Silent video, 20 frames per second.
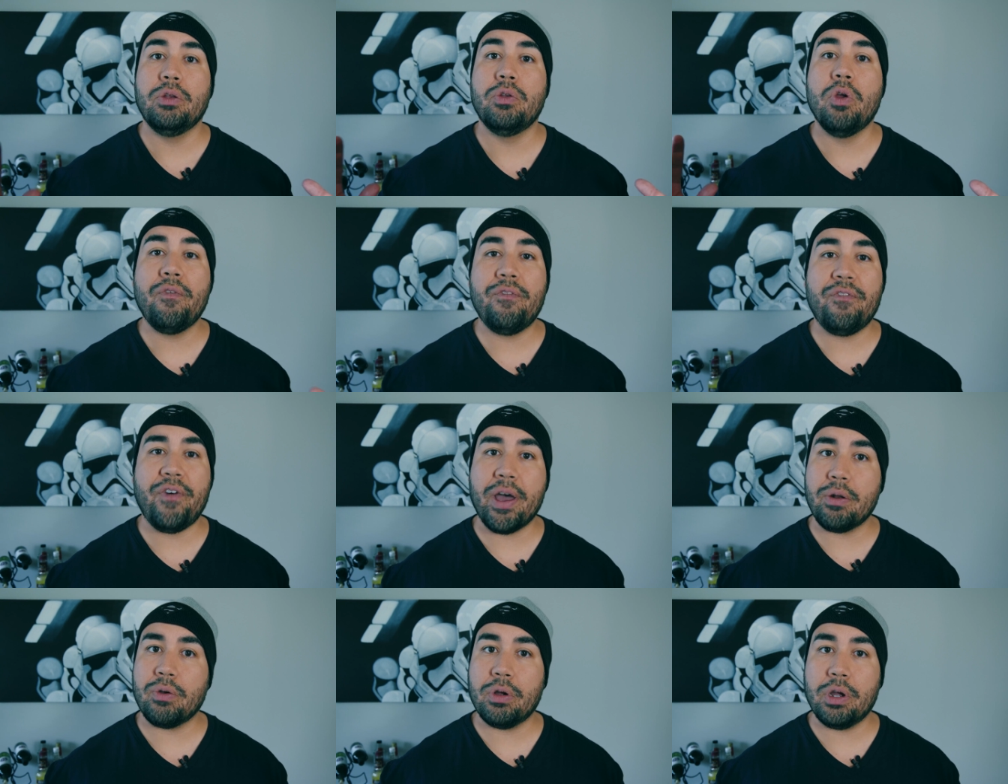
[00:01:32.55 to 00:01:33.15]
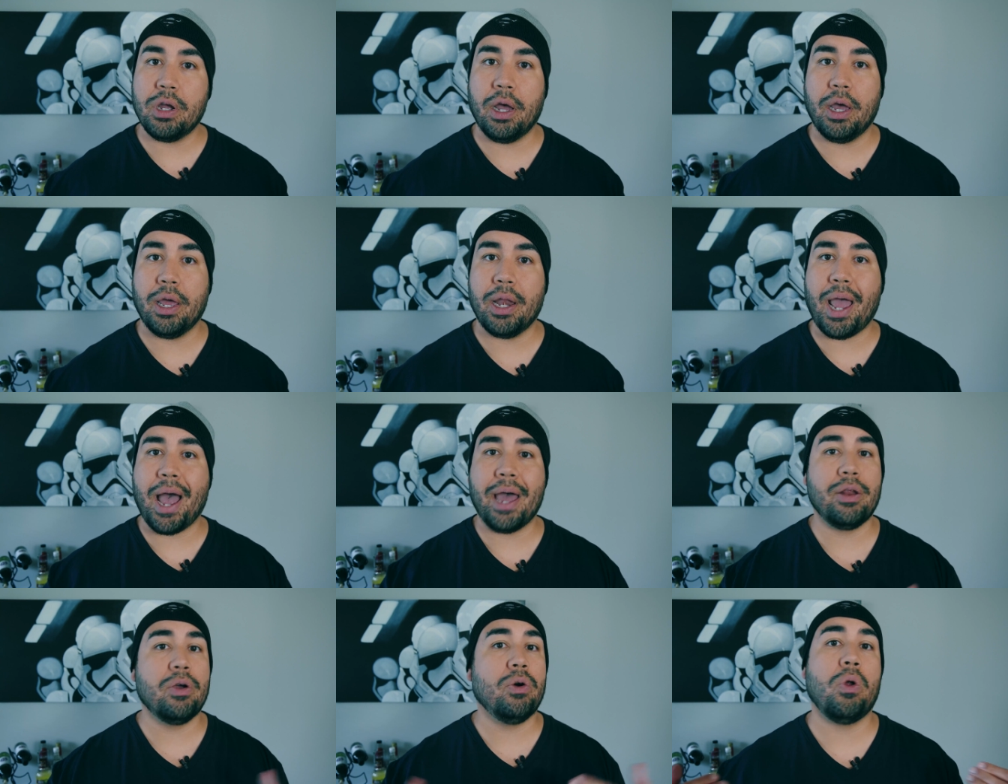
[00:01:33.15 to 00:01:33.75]
no Final Cut.
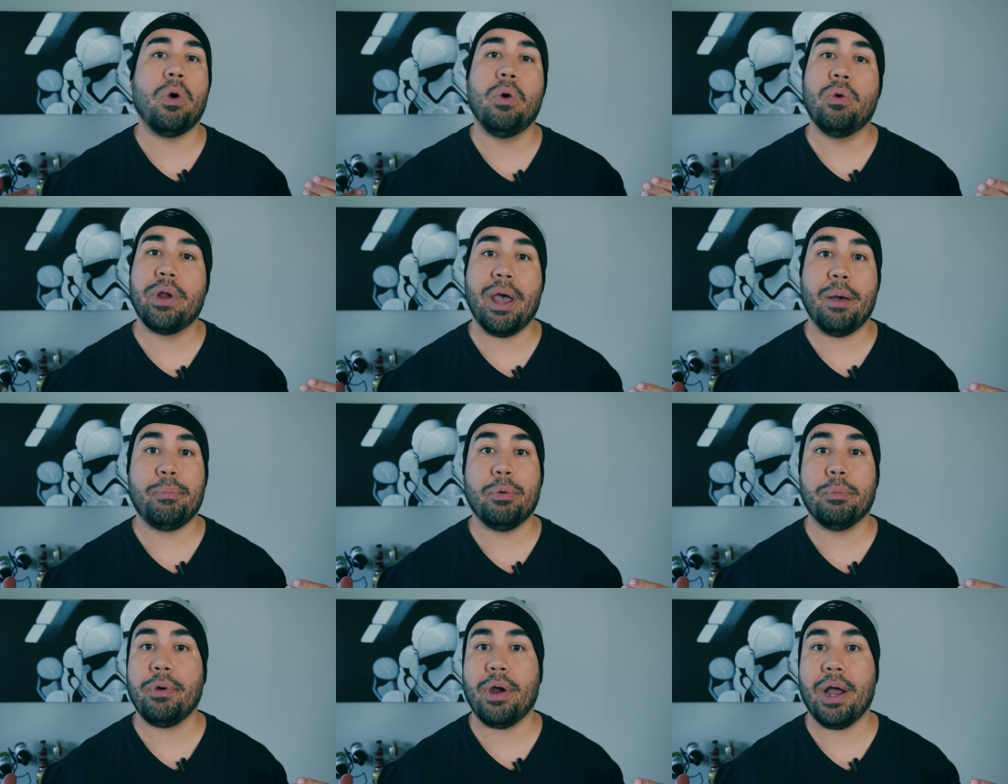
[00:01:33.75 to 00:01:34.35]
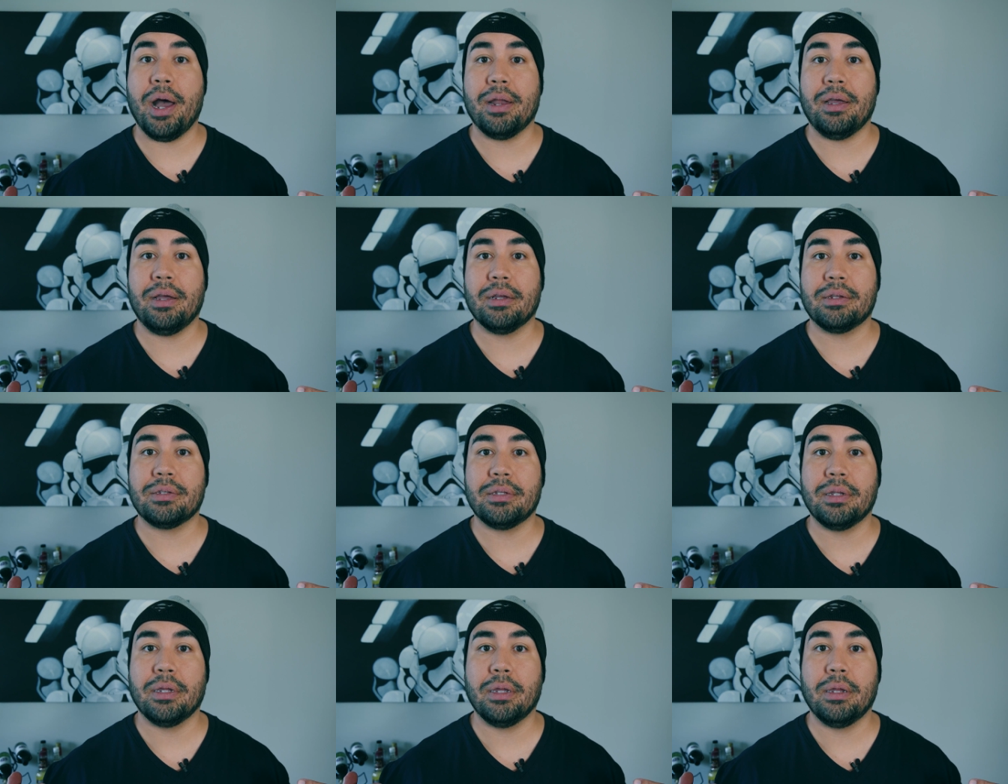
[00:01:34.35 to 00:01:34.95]
I don't own Apple
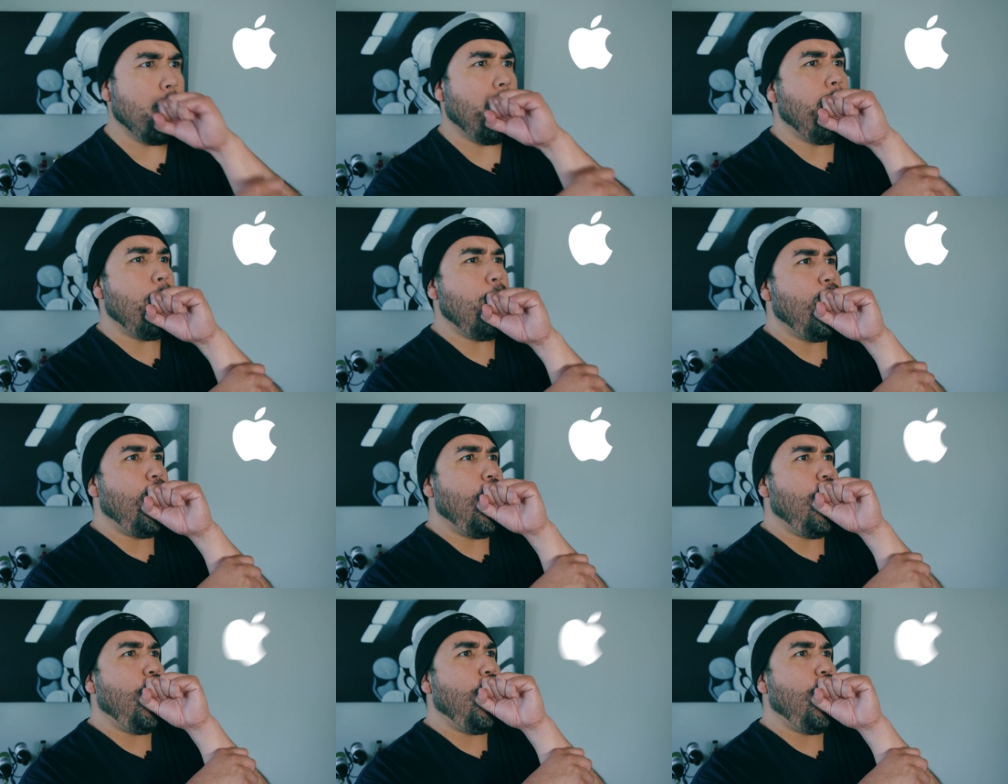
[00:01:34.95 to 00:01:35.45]
products. Ooh.